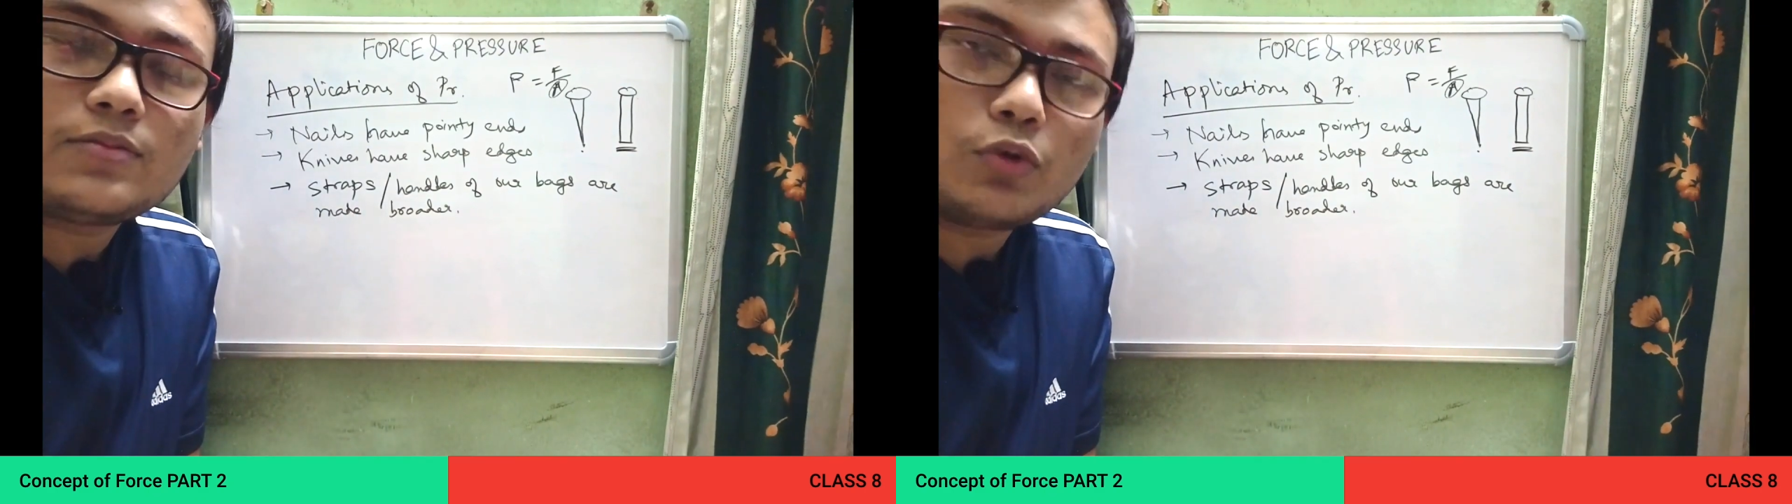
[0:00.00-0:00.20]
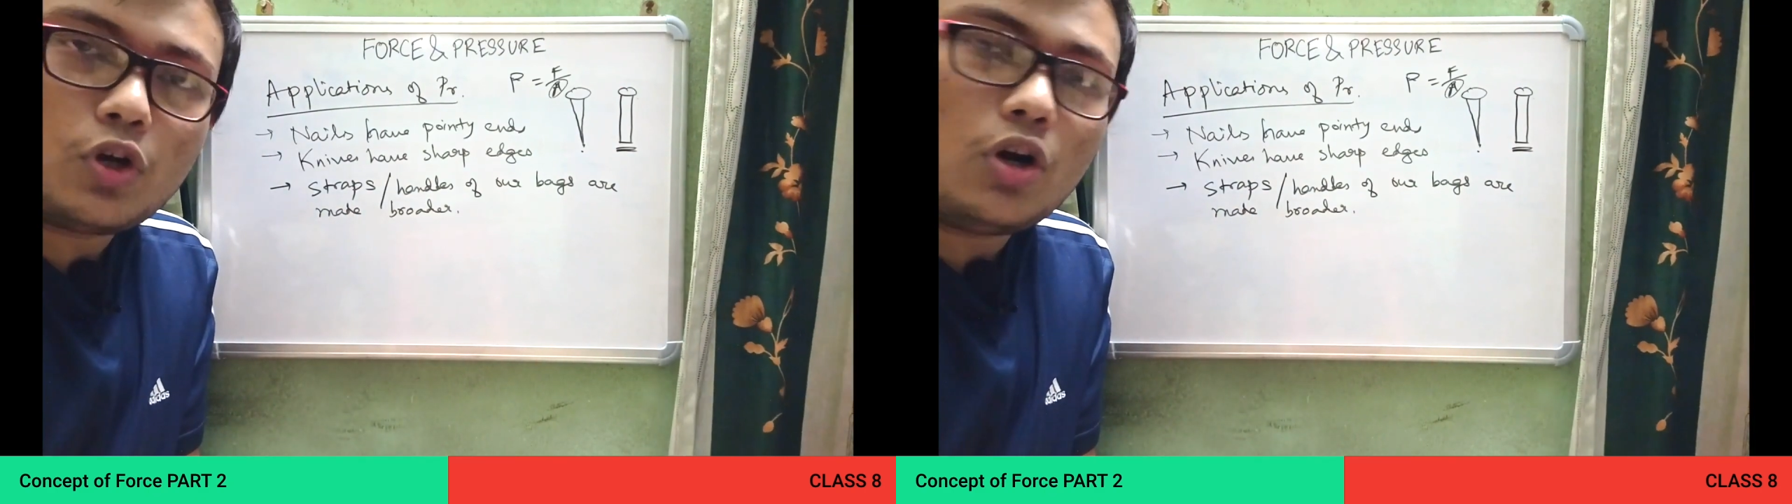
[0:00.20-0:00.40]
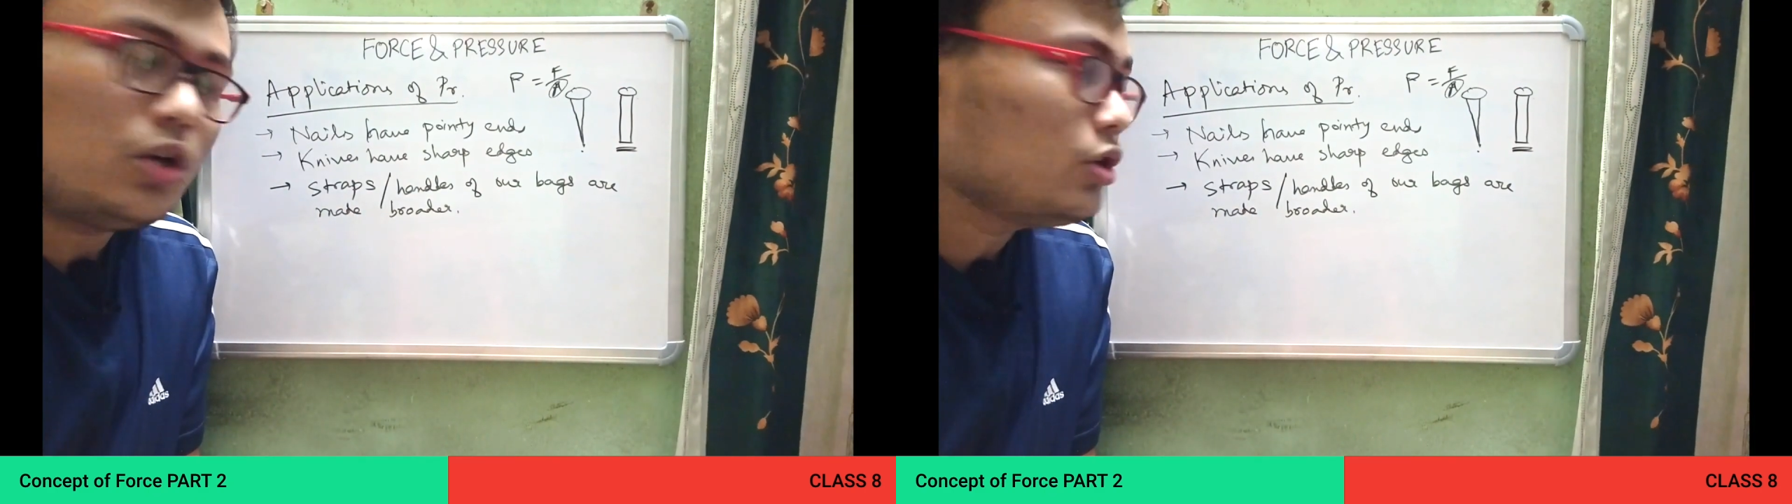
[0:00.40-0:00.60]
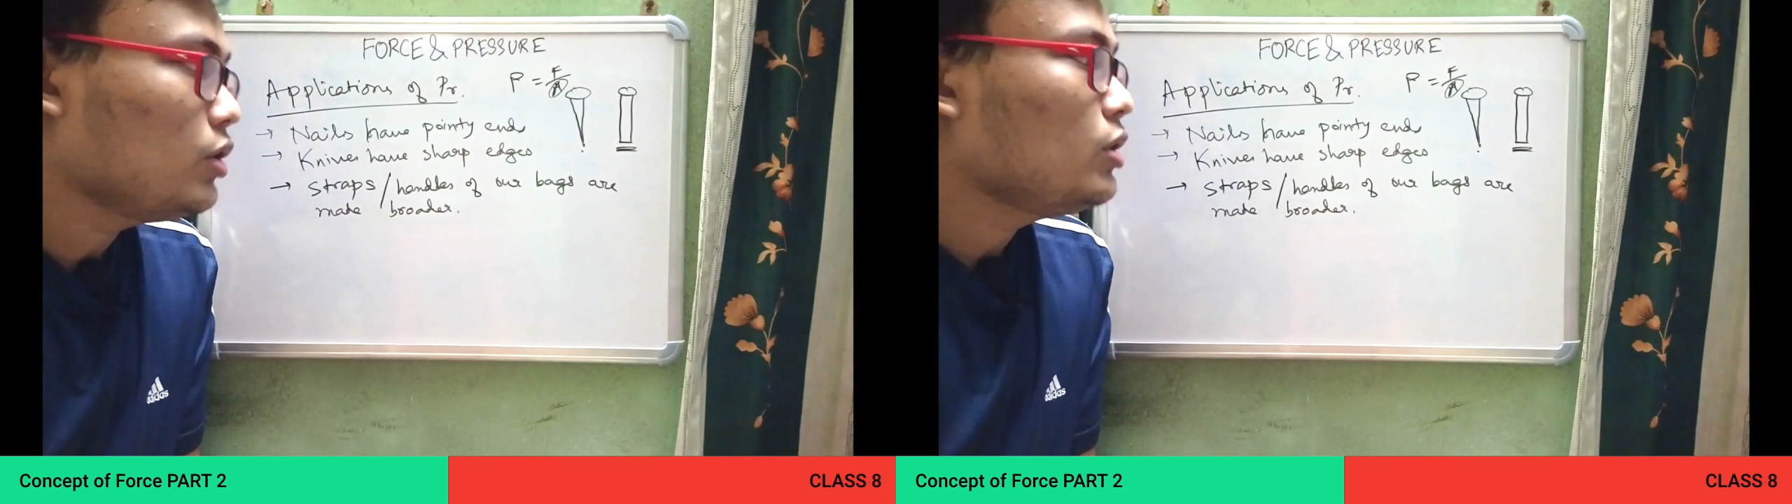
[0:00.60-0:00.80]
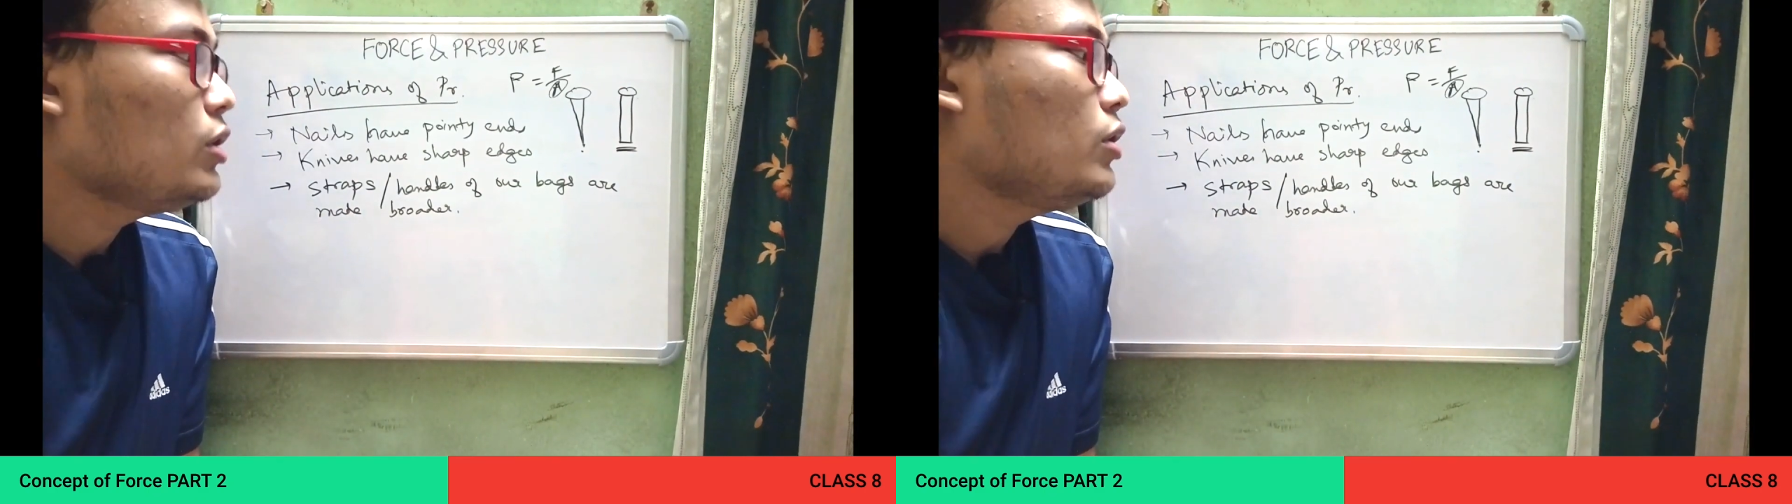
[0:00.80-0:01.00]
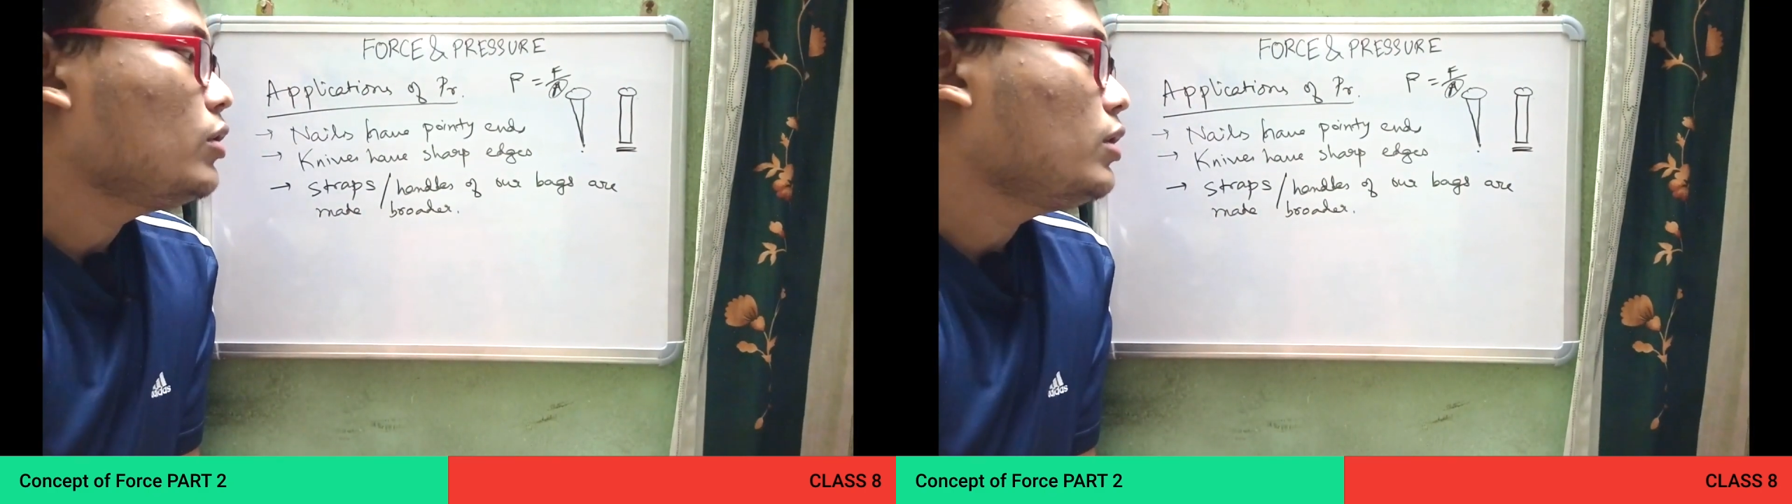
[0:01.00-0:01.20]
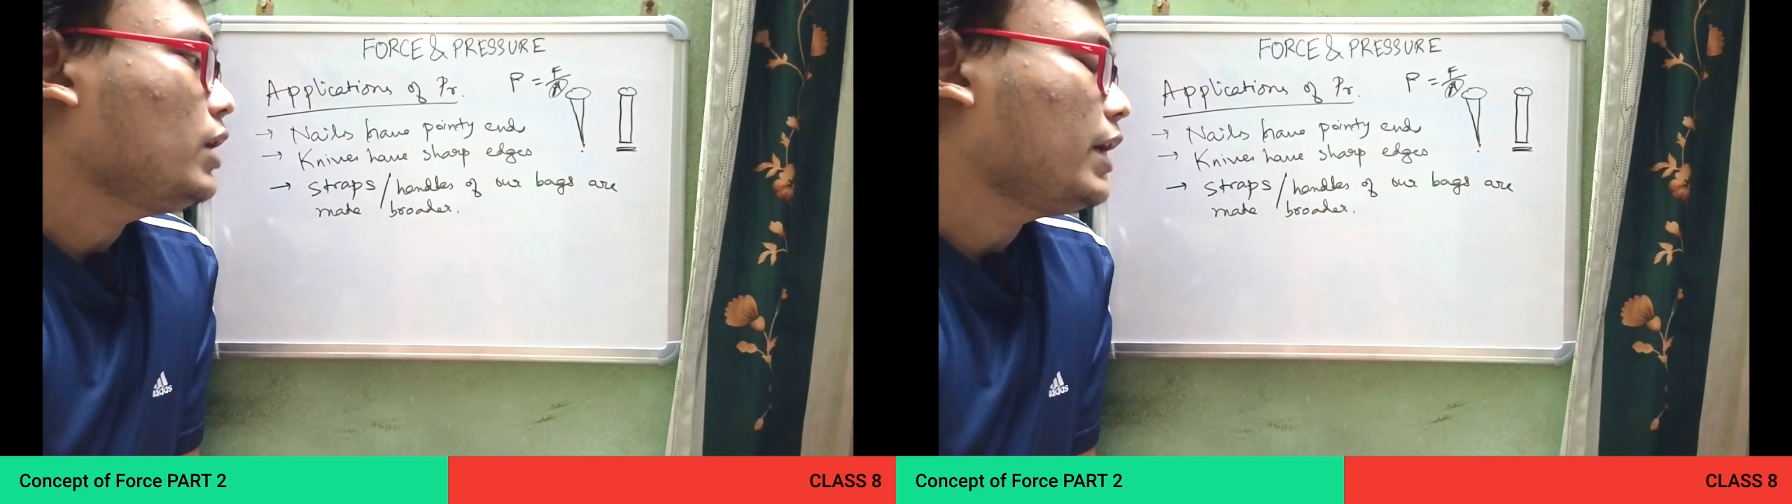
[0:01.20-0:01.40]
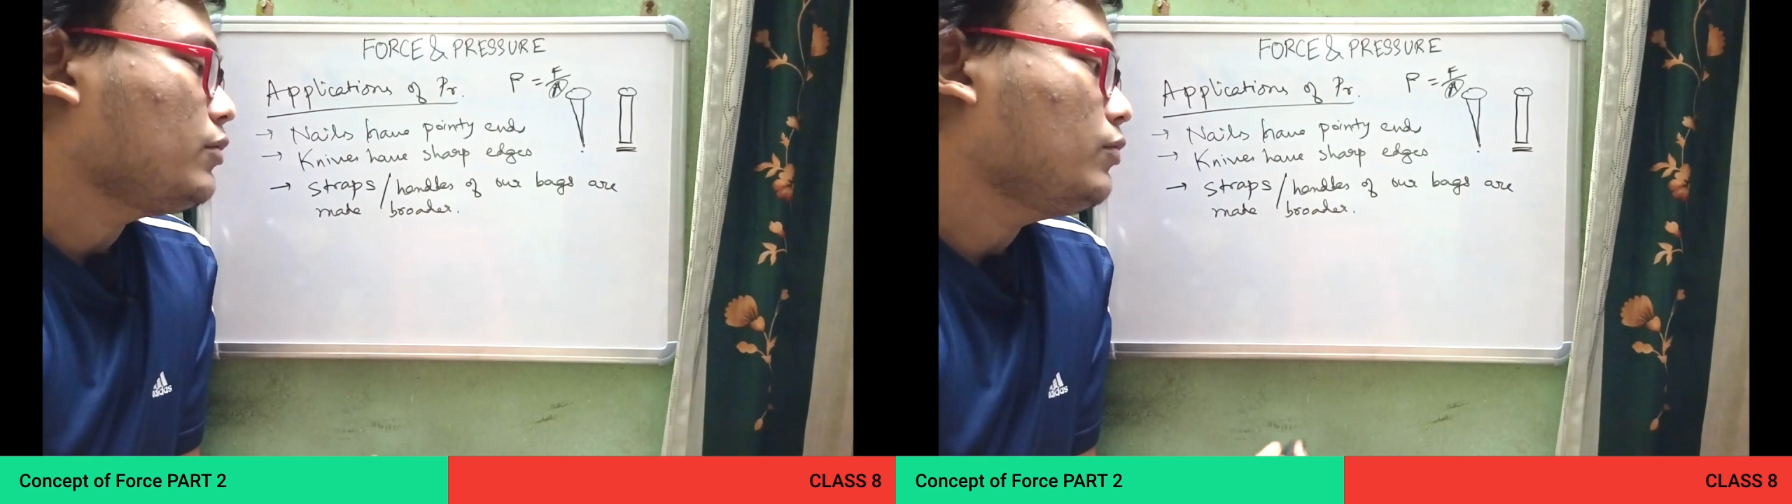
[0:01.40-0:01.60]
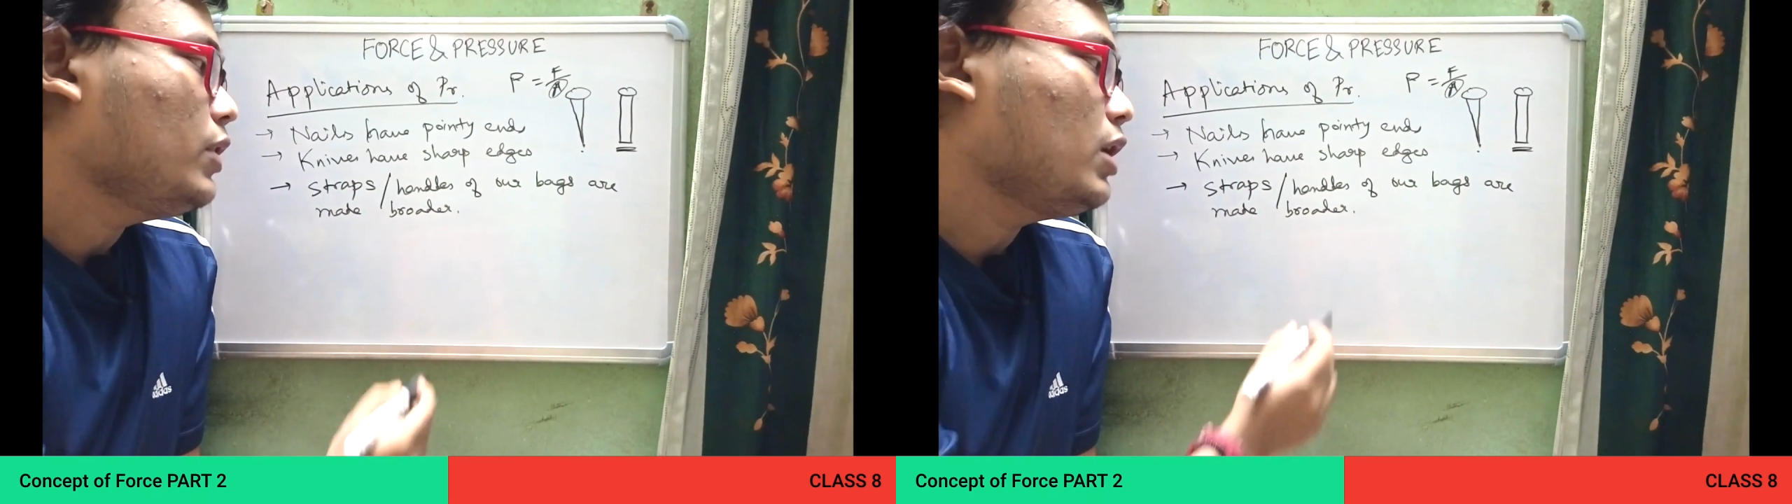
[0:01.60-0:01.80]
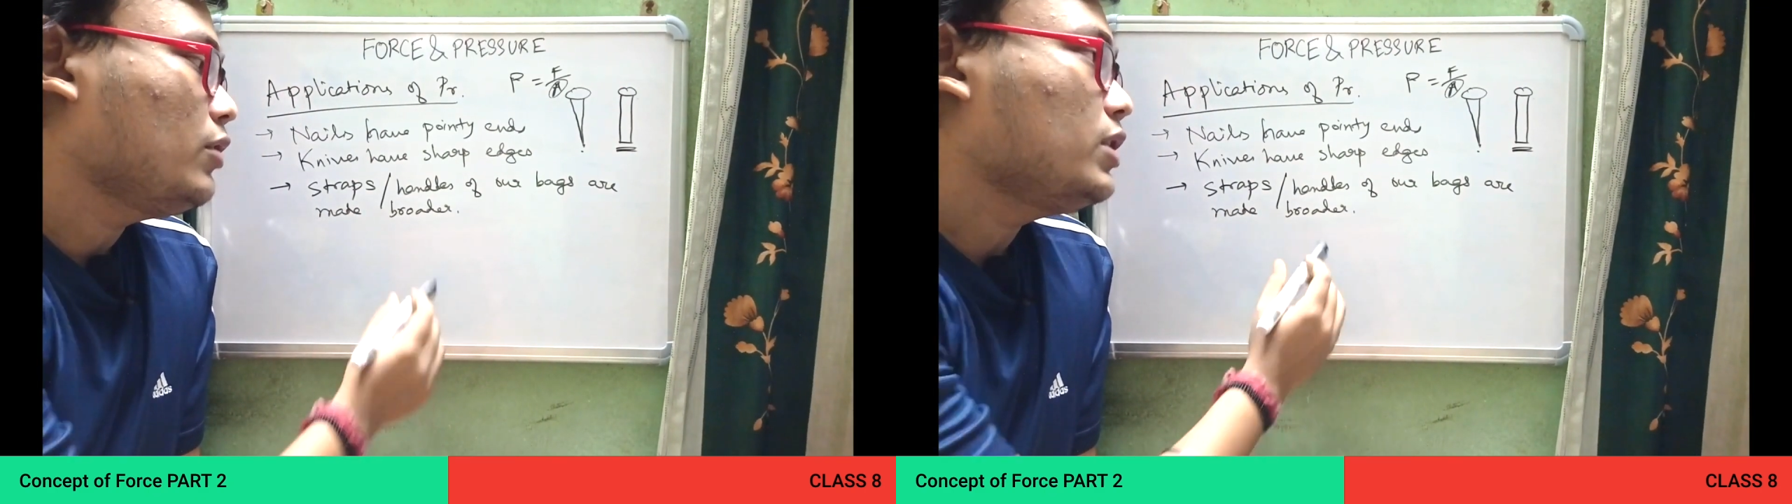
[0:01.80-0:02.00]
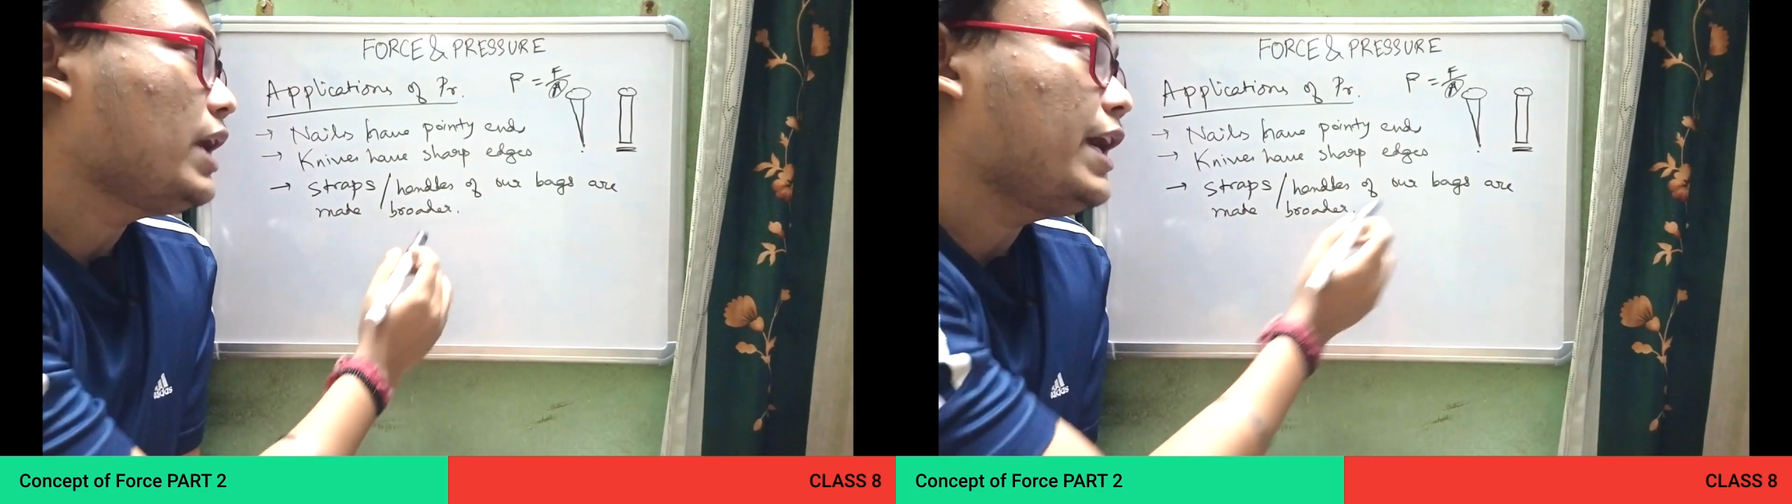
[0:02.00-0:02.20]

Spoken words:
broad, like the